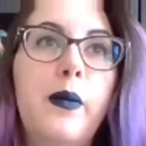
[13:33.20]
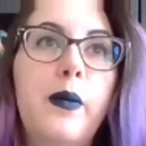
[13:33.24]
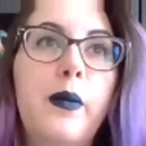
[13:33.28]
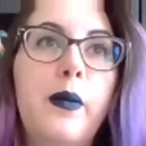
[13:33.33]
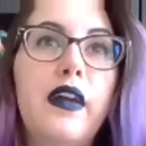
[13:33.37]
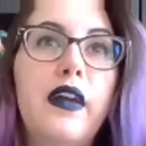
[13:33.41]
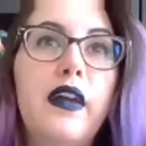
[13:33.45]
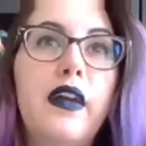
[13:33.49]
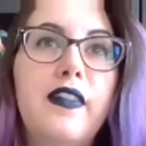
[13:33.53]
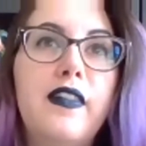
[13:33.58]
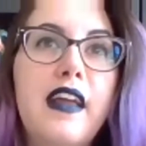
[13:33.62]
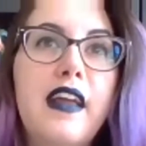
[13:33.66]

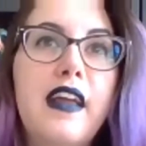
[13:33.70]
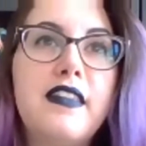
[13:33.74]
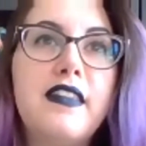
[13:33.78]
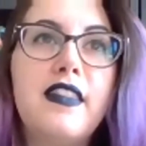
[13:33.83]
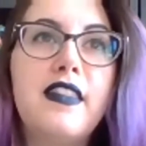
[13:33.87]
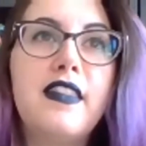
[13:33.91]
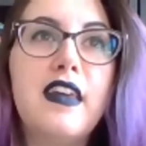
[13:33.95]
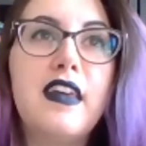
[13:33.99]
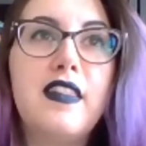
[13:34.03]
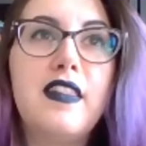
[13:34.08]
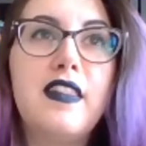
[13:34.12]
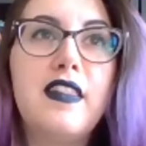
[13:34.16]
That's
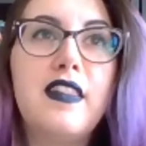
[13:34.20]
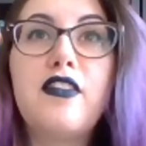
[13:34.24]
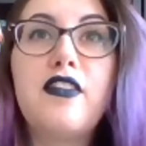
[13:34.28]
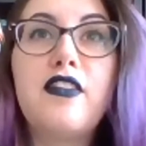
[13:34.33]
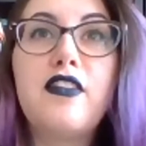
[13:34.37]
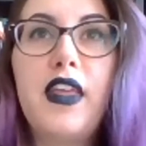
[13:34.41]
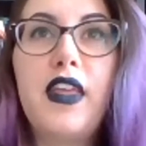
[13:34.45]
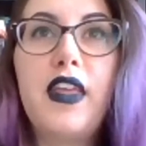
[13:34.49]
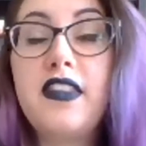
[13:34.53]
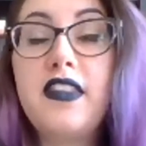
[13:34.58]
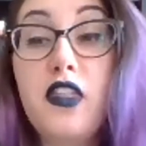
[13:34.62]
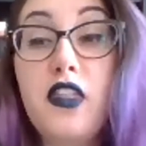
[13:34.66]

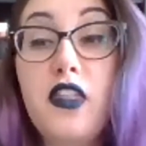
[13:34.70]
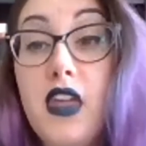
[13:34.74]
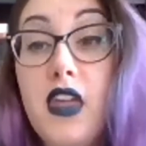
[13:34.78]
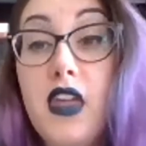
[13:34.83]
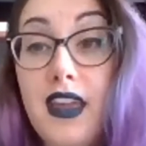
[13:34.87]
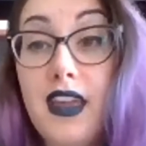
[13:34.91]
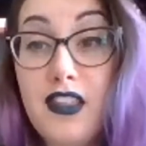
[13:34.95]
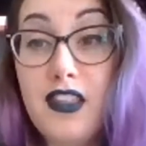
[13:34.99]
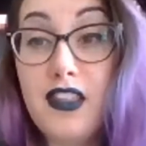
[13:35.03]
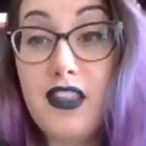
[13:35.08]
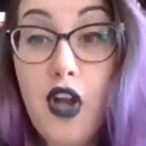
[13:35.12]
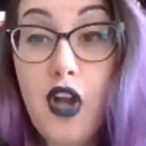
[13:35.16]
the thing.
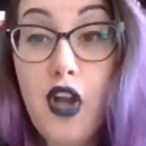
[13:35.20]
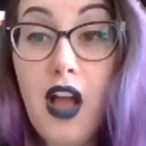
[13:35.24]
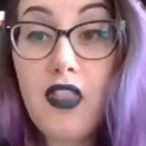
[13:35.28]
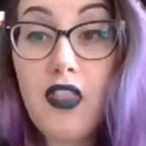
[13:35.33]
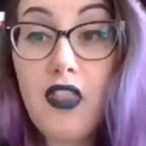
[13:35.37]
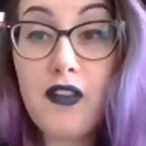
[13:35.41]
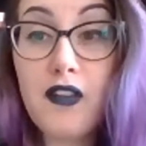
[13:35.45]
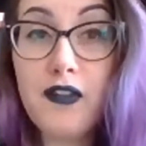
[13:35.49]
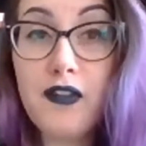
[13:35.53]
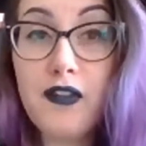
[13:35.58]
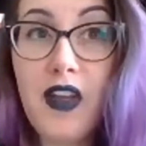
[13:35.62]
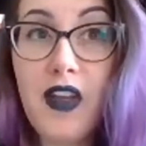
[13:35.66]
It's not
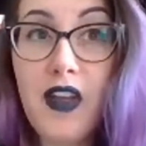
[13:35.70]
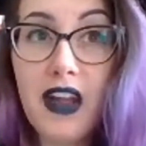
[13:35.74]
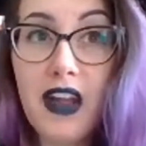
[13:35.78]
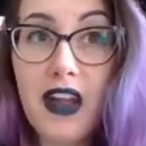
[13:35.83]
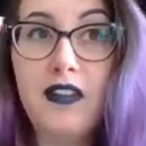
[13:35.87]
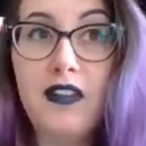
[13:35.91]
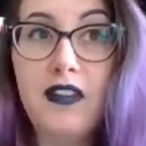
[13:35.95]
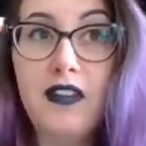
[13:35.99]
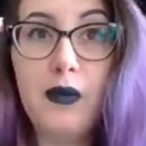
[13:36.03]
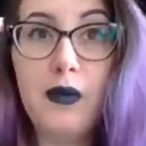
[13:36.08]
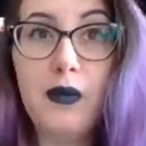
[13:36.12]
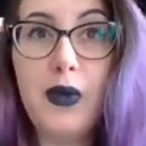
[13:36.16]
the fact
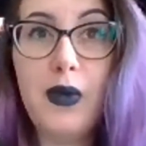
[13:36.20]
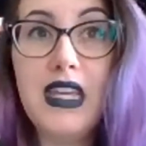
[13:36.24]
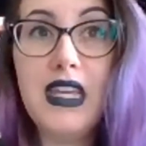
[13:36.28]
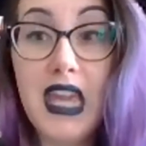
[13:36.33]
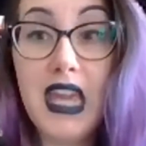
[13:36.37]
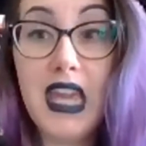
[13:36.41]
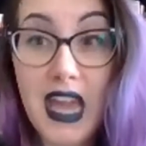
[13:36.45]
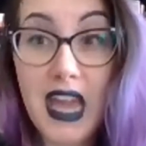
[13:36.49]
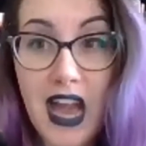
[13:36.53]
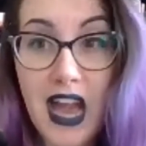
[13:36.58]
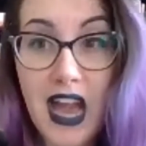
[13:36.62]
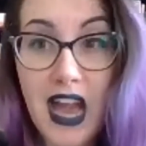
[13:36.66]
that we
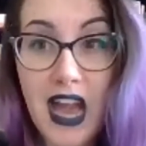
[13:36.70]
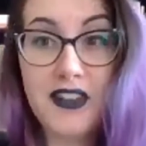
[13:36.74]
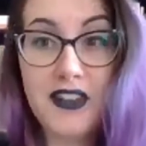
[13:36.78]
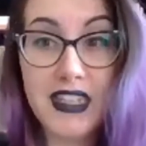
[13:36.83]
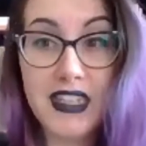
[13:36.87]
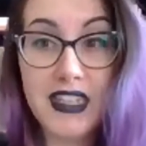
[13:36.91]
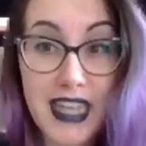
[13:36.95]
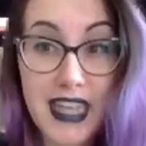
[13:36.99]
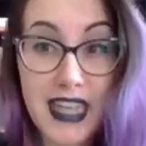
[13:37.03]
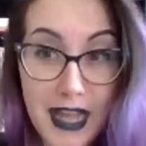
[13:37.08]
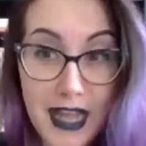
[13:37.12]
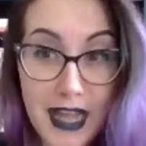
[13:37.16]
have to
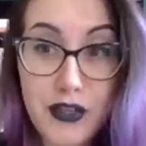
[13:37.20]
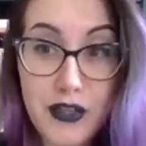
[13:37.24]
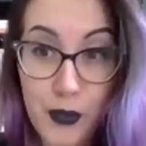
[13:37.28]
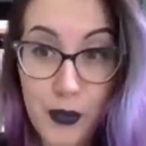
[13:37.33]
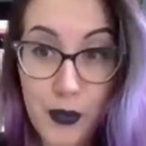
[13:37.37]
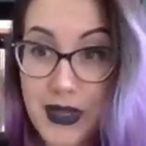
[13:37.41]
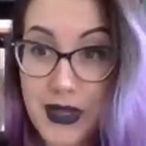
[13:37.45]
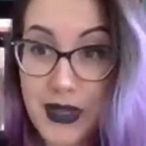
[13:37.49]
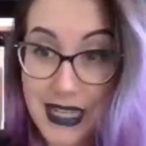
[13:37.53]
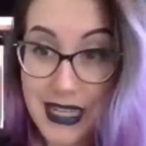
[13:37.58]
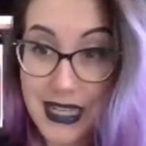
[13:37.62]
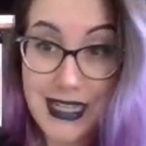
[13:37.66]
get
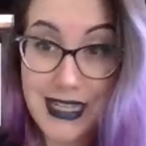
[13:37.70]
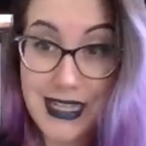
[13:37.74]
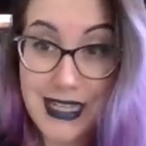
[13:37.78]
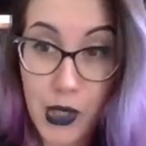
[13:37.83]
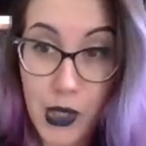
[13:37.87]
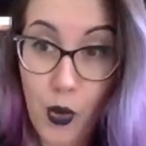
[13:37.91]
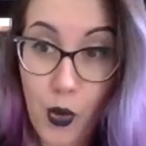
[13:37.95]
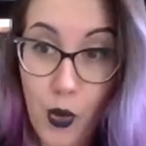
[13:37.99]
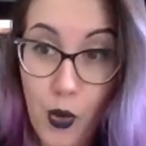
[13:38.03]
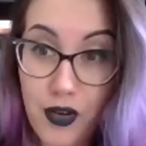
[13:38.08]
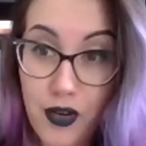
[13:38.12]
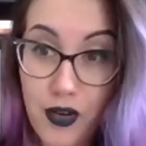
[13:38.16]
women into
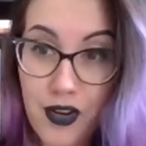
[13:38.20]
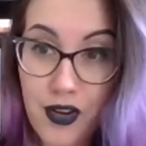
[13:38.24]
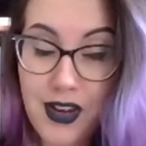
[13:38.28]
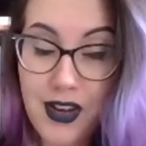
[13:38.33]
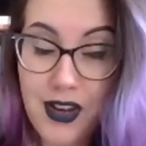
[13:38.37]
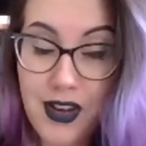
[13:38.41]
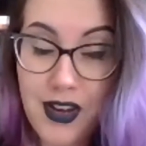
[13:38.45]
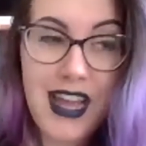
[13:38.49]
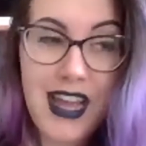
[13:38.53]
horror.